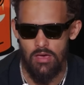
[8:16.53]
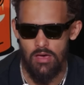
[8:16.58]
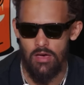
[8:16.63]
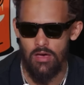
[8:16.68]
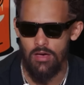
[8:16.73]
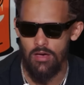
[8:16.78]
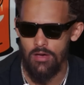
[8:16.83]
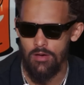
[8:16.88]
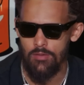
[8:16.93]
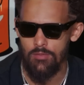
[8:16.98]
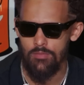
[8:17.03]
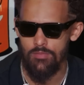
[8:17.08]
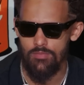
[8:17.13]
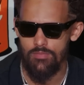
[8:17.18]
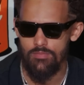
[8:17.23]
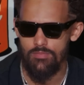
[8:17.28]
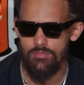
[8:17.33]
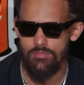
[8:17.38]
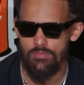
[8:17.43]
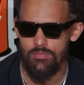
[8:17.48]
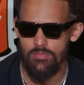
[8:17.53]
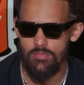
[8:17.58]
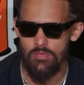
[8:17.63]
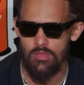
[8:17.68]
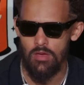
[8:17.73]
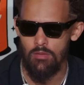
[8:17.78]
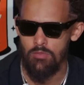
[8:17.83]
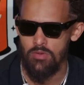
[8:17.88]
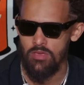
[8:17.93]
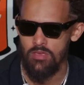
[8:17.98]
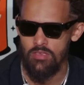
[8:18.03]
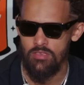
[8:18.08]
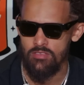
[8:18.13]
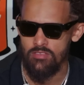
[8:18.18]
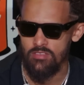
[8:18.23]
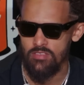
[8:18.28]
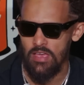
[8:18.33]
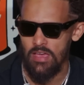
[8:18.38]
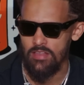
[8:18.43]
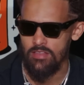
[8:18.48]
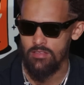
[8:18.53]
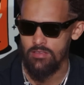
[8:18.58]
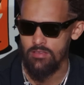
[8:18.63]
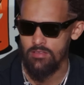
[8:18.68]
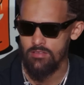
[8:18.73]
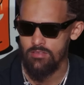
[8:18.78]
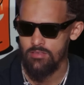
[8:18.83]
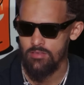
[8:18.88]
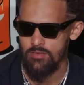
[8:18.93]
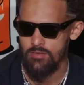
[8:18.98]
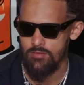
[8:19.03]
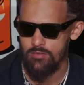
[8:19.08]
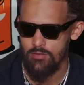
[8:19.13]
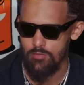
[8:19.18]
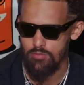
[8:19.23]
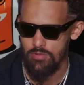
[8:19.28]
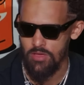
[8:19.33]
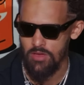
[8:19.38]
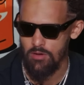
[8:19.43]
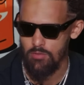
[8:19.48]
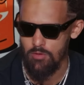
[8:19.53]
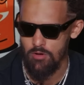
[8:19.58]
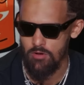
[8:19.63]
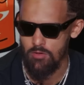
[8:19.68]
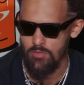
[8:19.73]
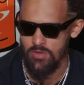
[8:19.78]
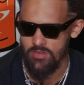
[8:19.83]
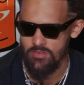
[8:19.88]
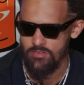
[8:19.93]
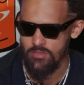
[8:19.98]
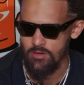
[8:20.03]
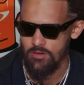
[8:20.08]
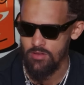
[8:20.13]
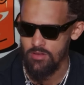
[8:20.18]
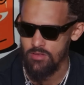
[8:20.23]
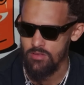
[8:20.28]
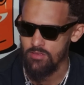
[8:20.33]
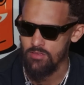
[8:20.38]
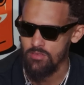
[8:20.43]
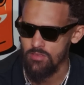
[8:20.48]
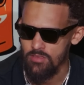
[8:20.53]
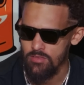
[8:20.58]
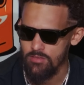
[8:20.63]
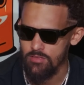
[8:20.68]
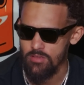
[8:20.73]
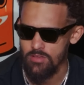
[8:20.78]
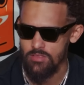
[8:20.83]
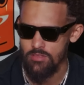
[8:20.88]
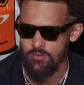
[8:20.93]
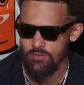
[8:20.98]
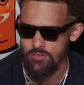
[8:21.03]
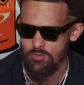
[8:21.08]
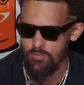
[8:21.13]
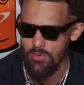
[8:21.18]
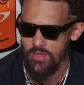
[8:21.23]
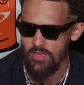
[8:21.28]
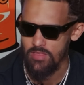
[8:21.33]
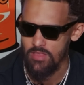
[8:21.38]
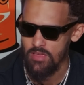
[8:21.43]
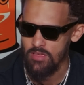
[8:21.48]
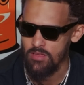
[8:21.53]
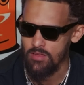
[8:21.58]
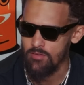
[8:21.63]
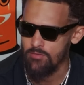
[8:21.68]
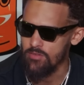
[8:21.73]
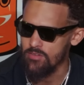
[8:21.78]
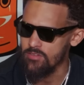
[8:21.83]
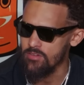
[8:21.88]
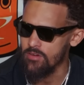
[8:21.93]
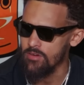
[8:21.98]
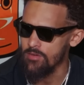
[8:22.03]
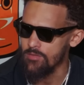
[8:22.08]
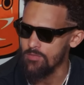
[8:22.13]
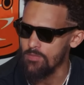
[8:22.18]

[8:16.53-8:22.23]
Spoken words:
I mean, he's just had to play a role in Minnesota, and he's looking to expand that here for sure.